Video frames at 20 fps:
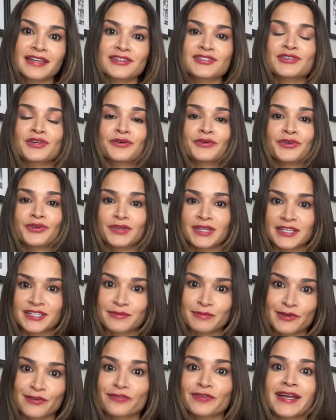So you need to
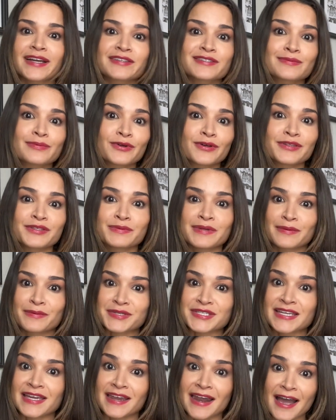be flexible to be able
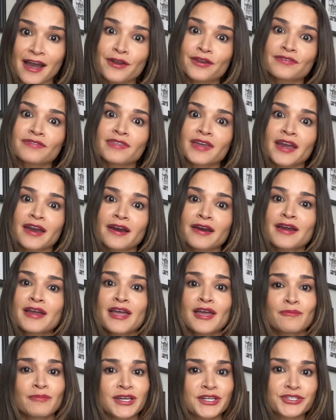to get out of there,
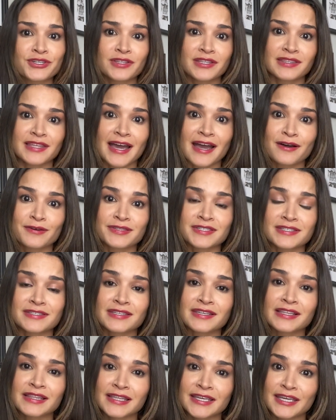make sure that the house is
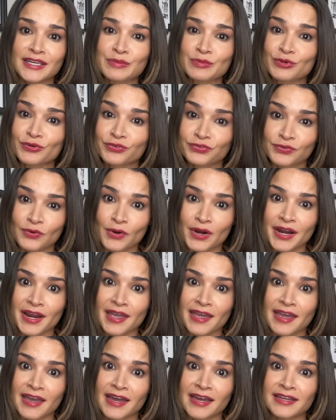clean
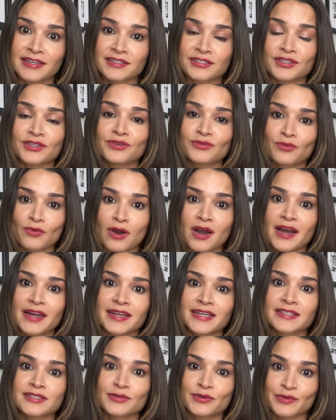beforehand. You want
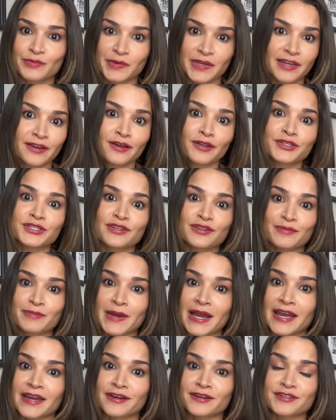it to appeal to the
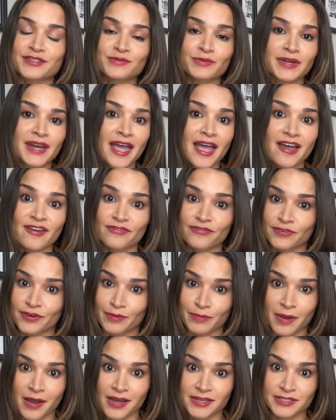buyers whenever
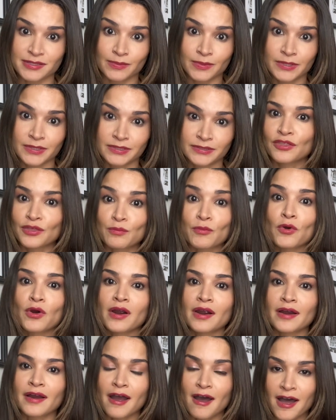possible. The more
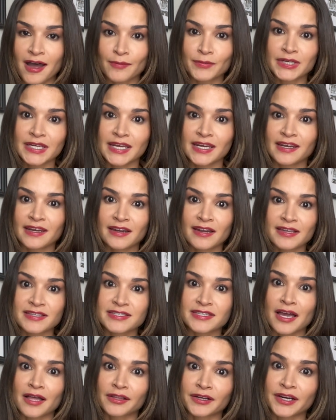accommodating a
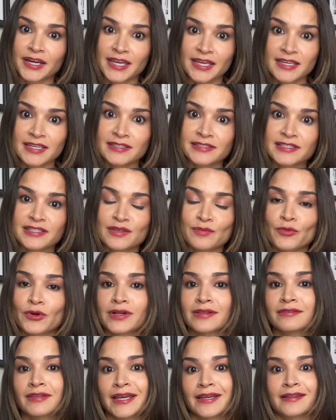seller is, the more
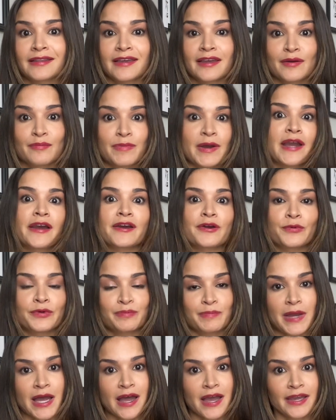likely a buyer would
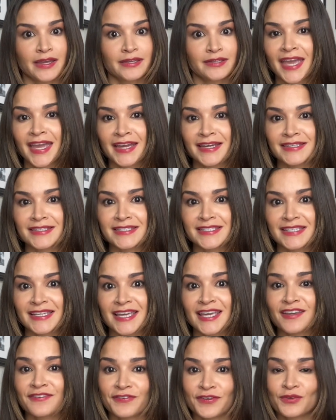buy. And
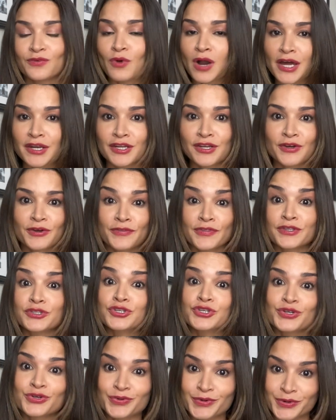if you want to know the
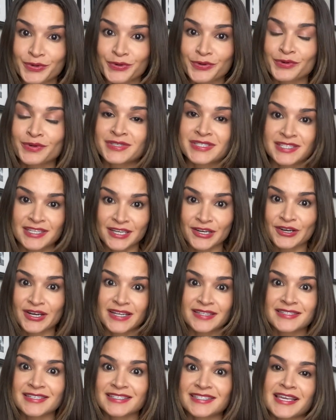true
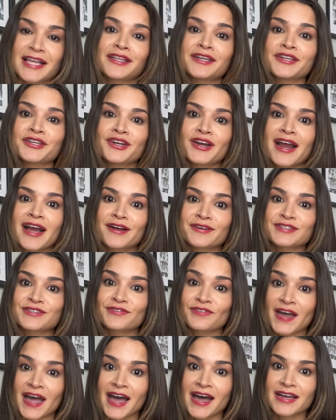secret to selling your house
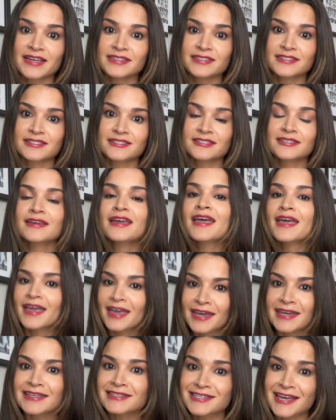fast,
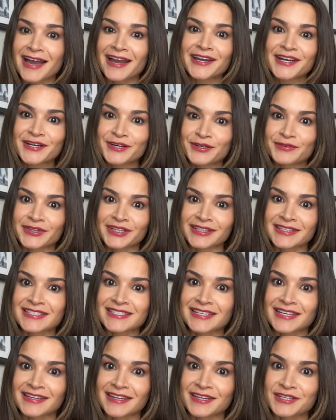it's hire a real
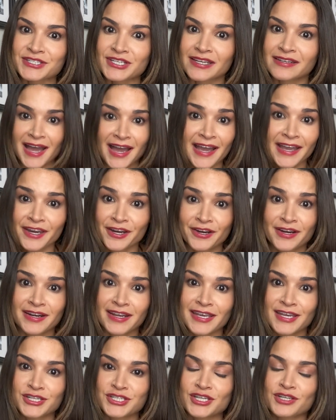estate agent. Hire an
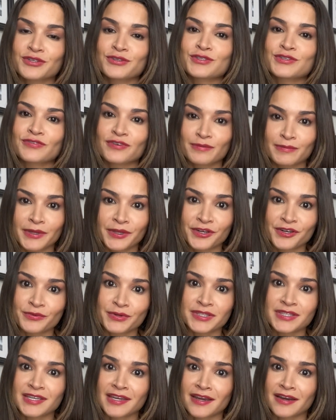agent who's familiar
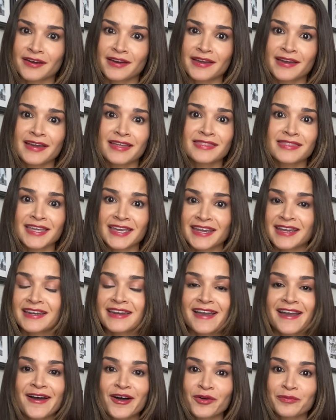with the area and they can
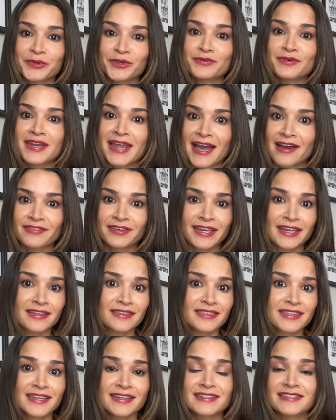help you navigate
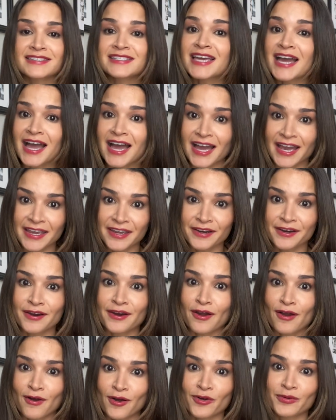the entire
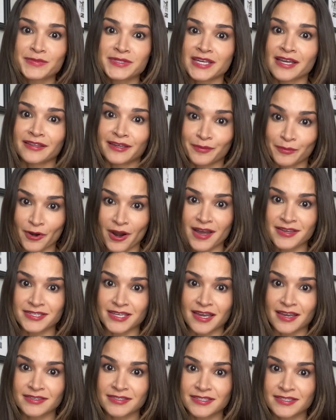home selling
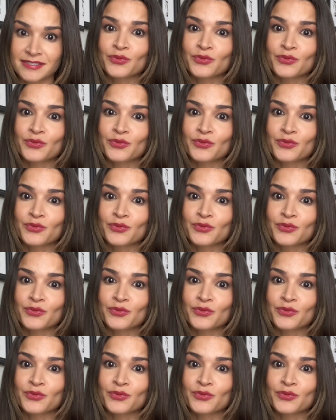process.